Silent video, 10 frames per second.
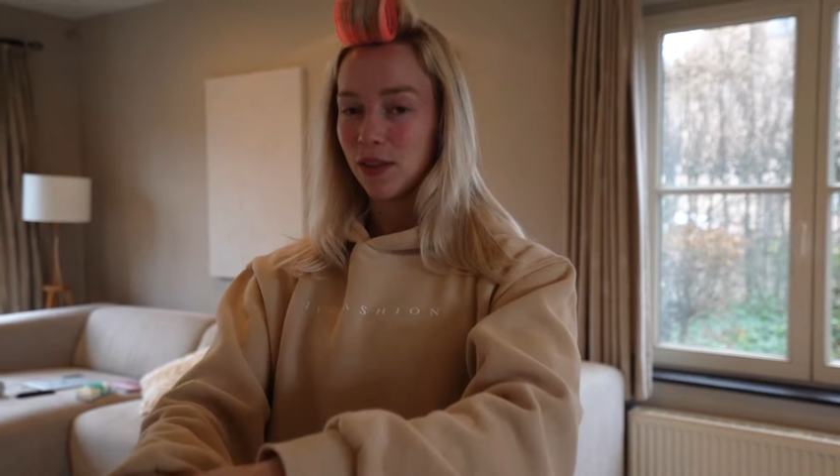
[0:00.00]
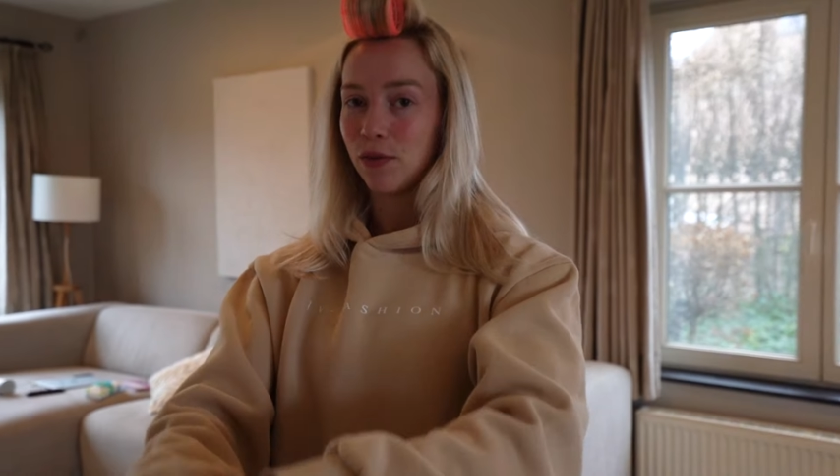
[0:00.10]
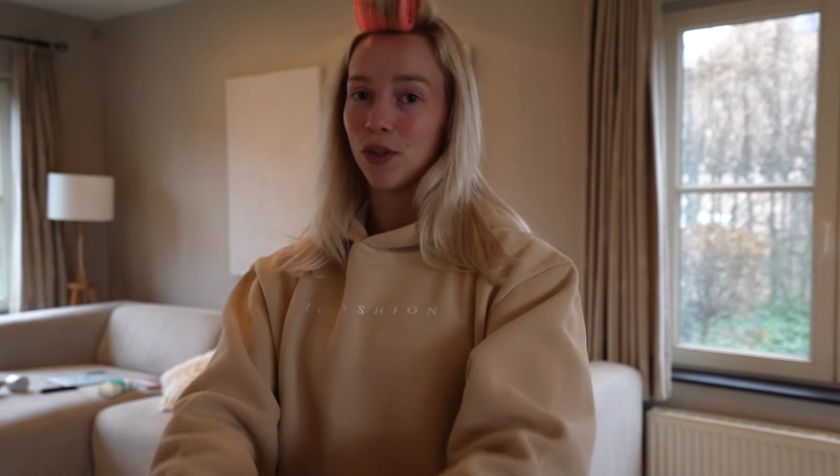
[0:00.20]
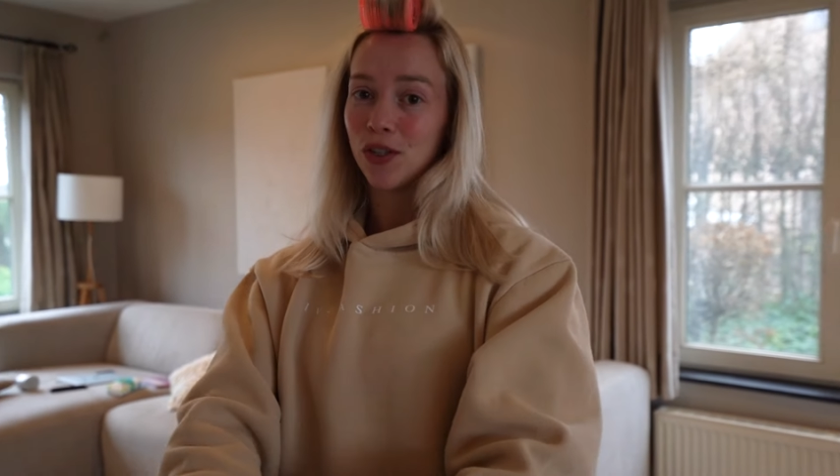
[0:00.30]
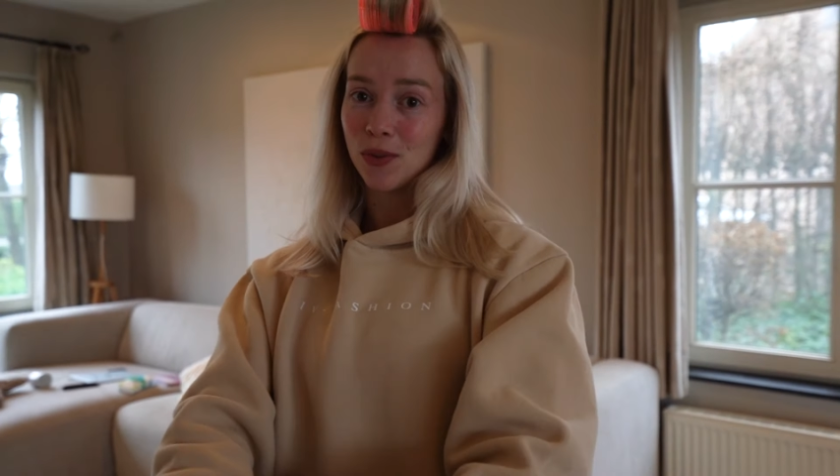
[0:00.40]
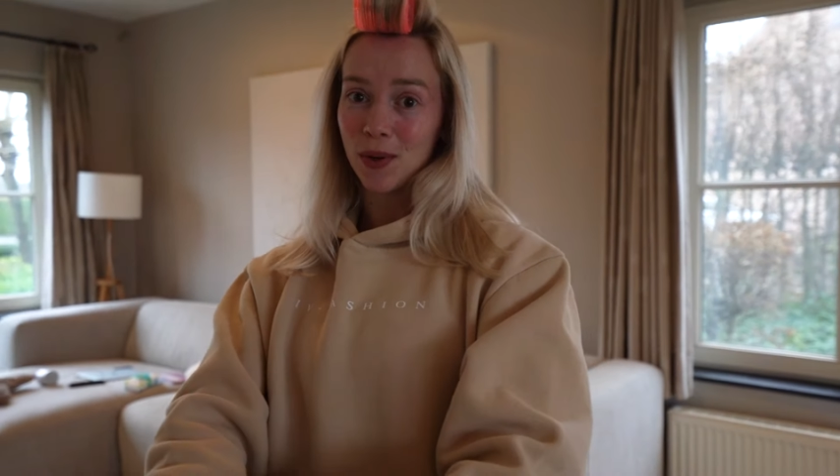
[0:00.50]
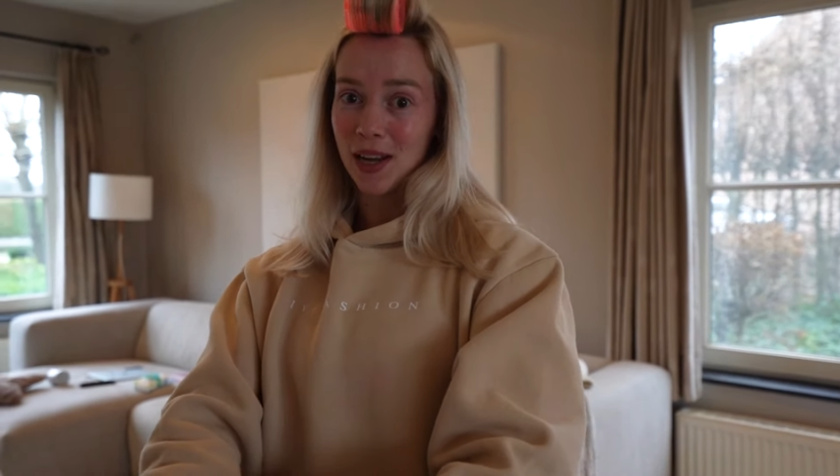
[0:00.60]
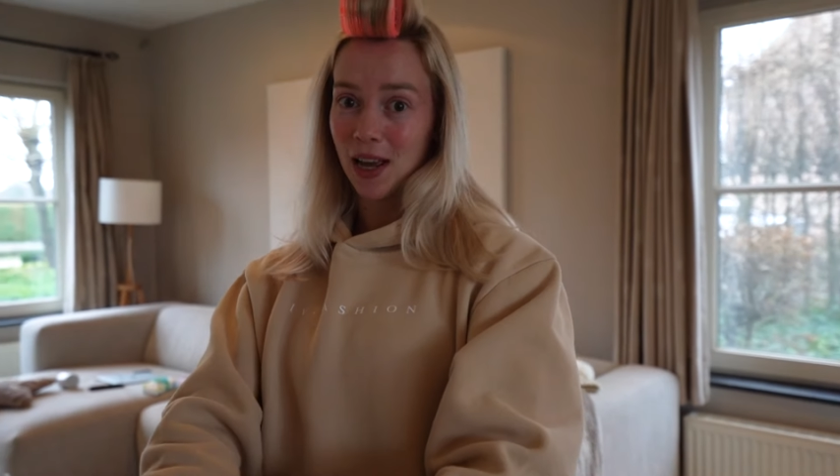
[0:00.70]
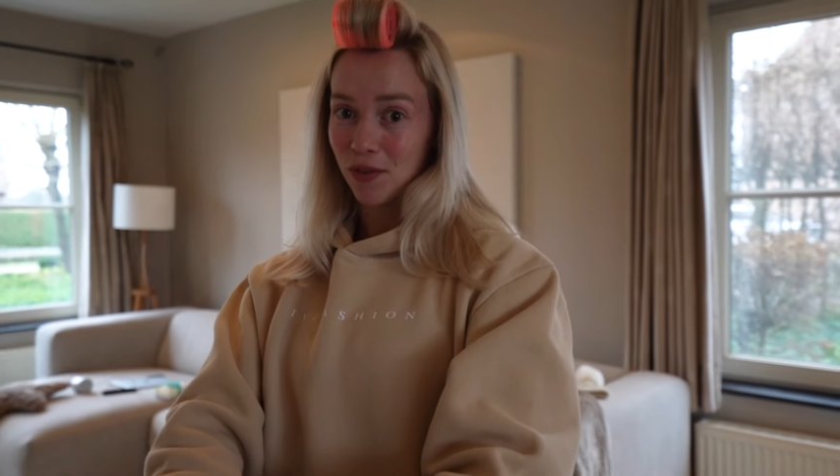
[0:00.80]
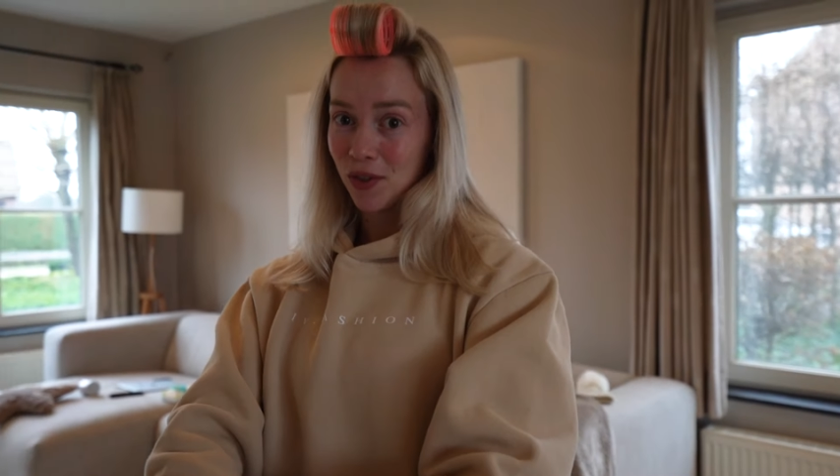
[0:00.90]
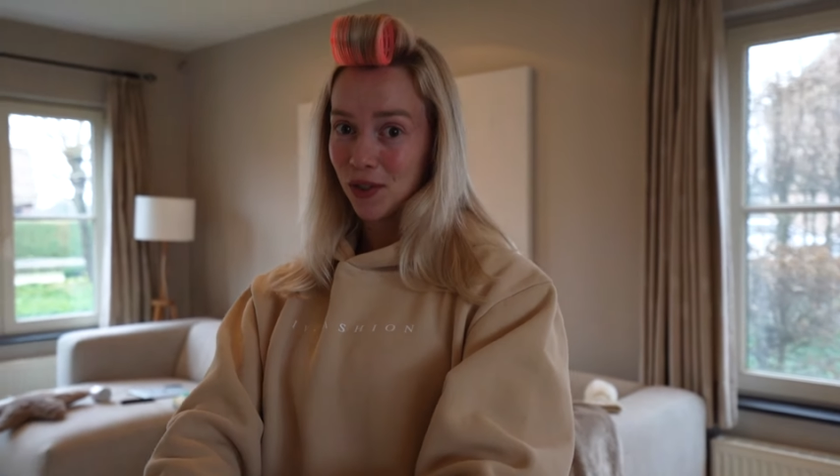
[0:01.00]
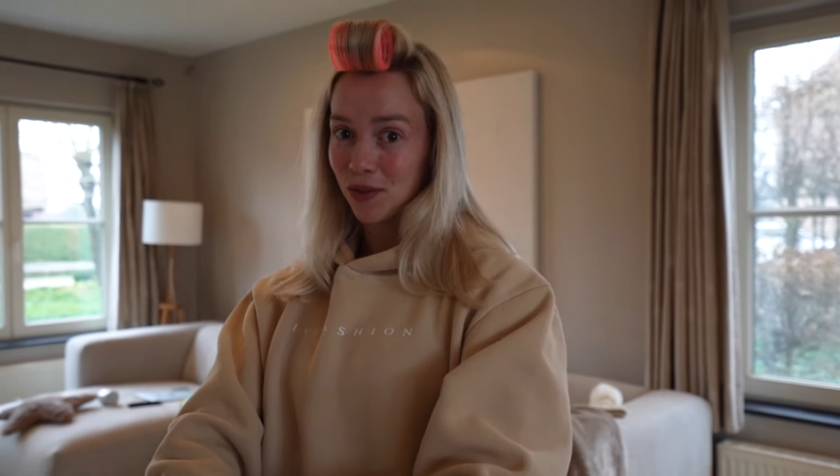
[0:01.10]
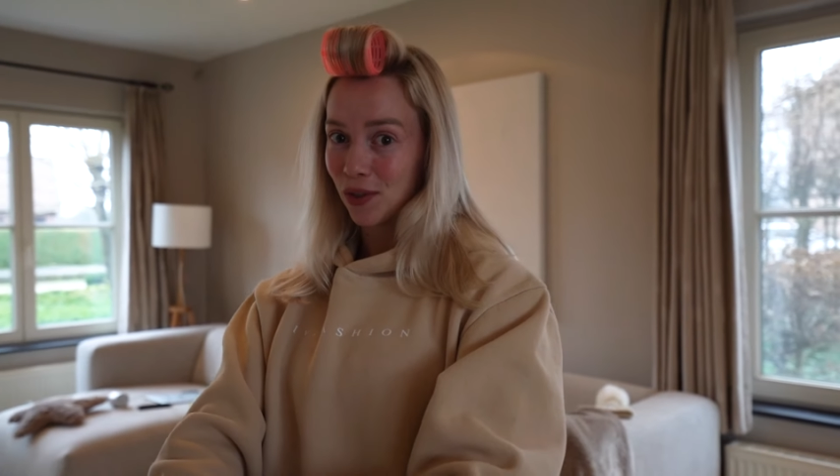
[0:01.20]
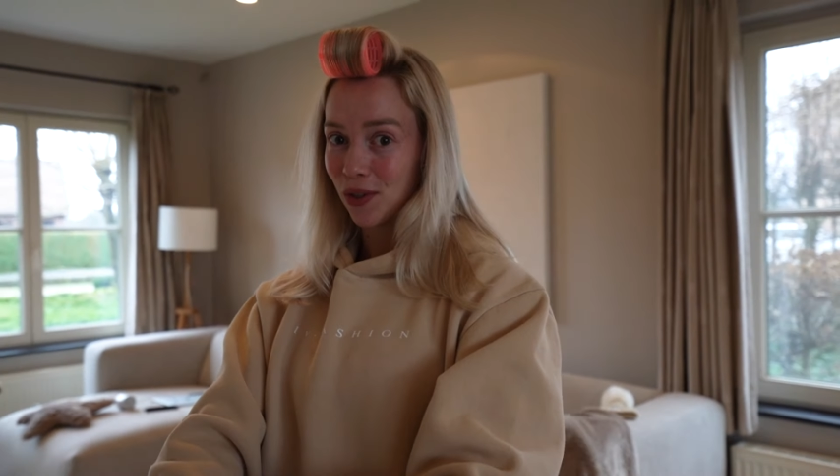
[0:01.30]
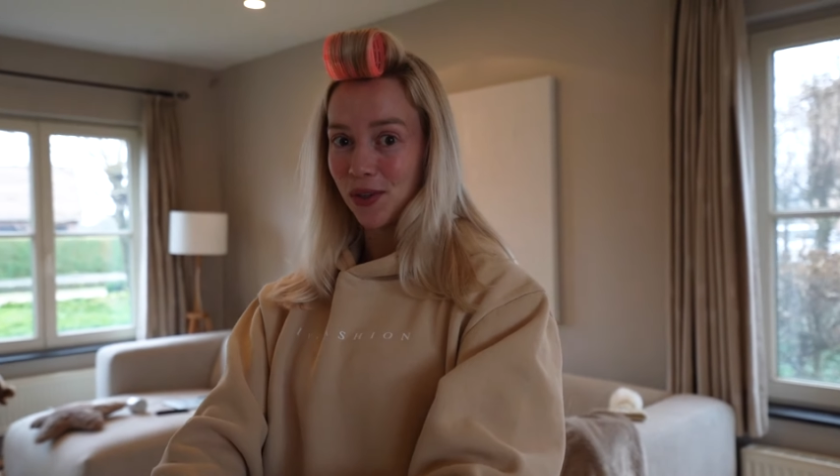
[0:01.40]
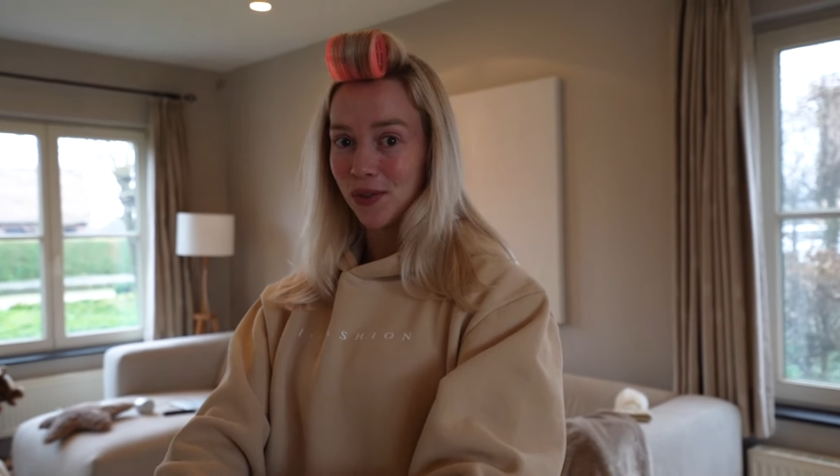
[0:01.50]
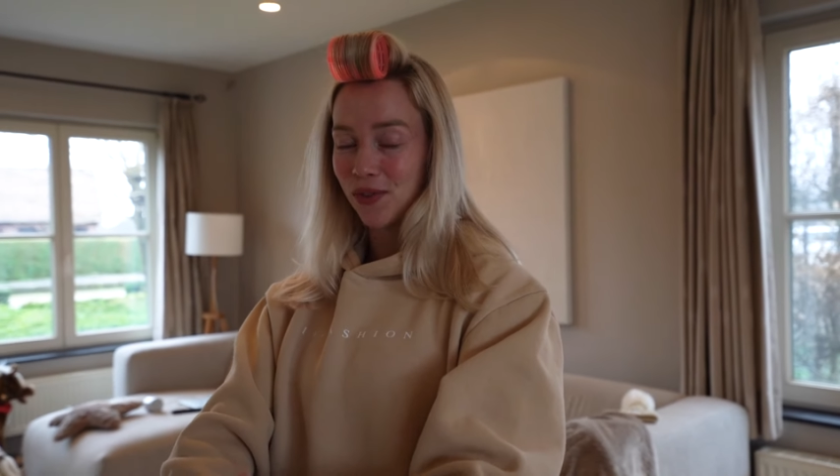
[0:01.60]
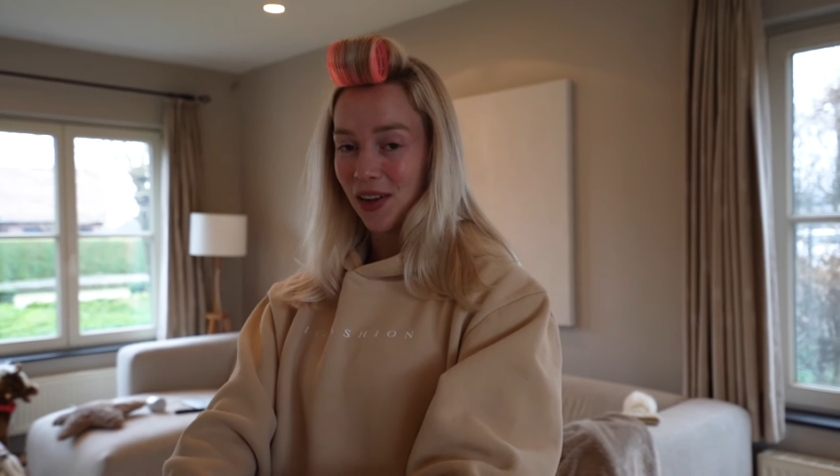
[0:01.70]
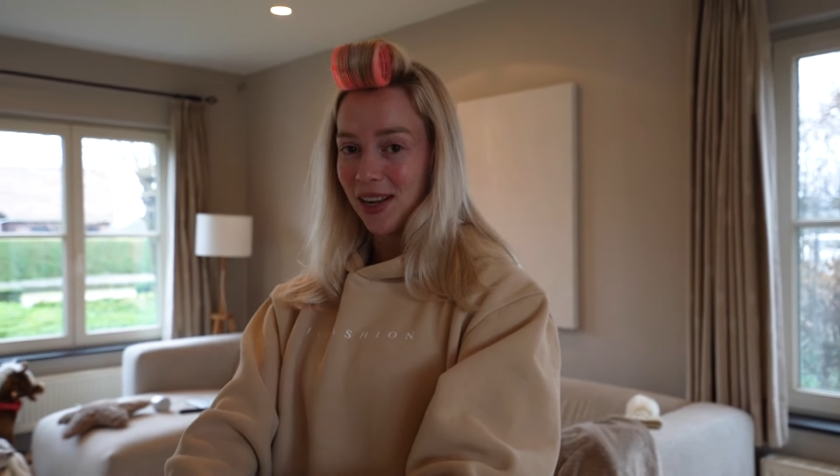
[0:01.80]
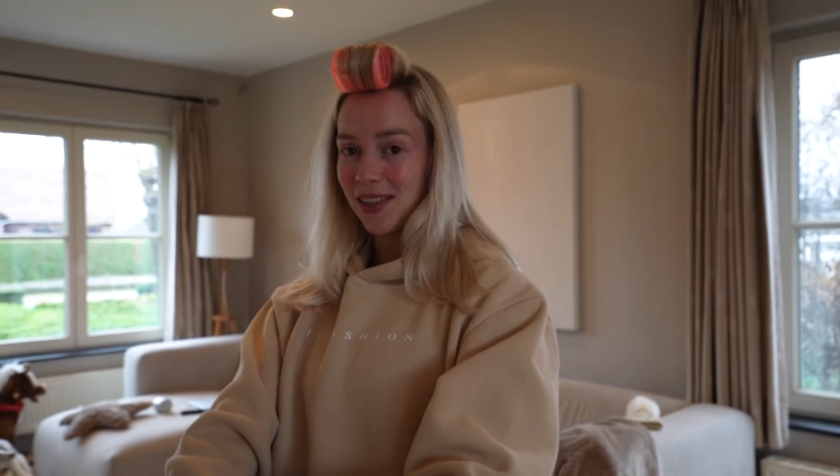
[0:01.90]
the first one ever for
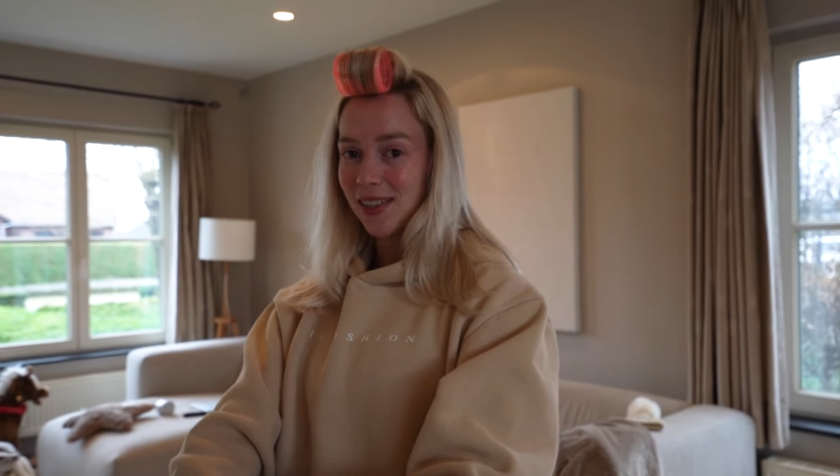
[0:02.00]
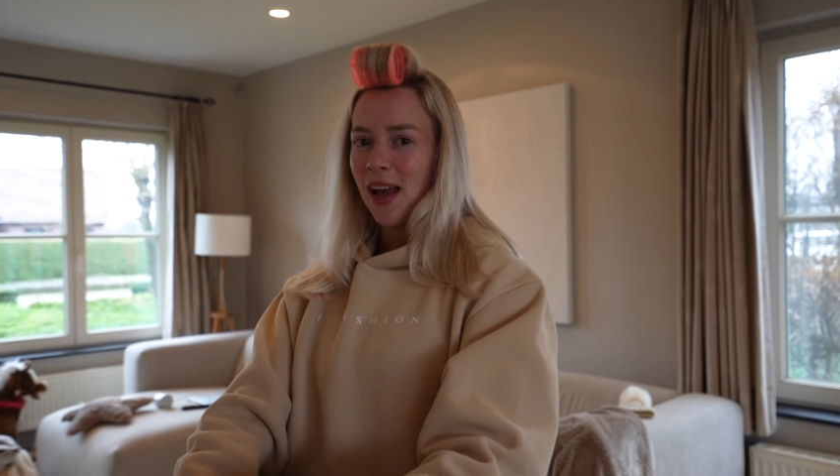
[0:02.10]
Unfazed.